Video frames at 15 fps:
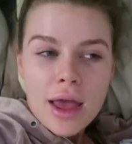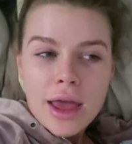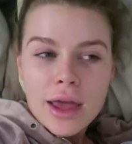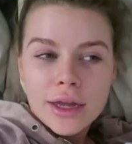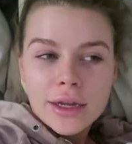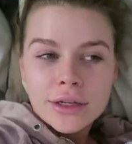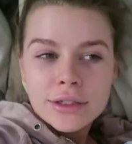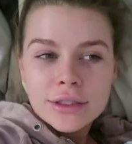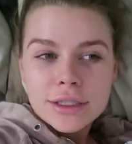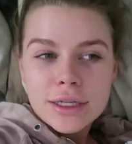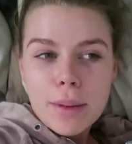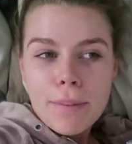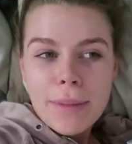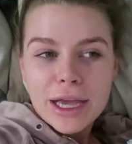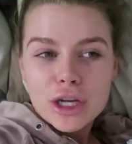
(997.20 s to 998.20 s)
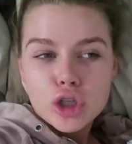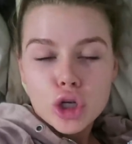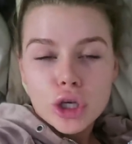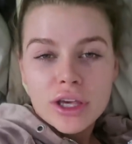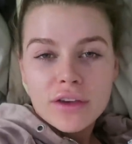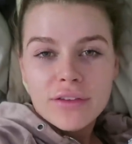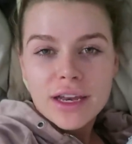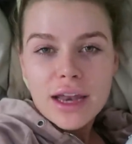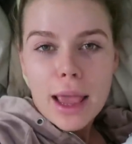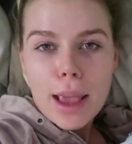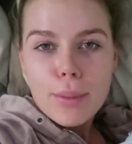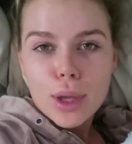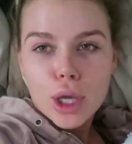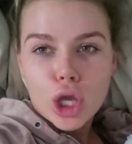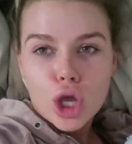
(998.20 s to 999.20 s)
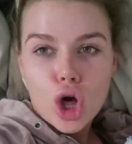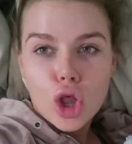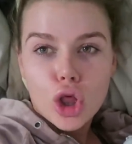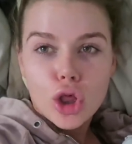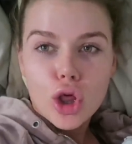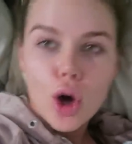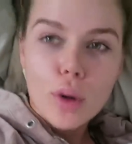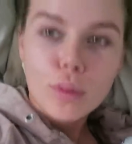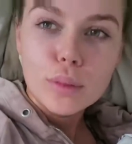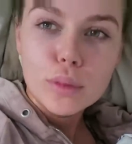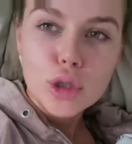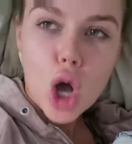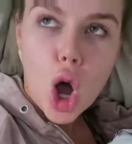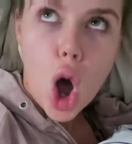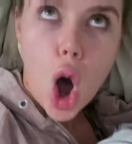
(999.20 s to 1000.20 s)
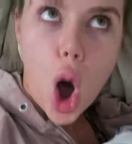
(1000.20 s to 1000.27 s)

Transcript: and make sure you give it a big thumbs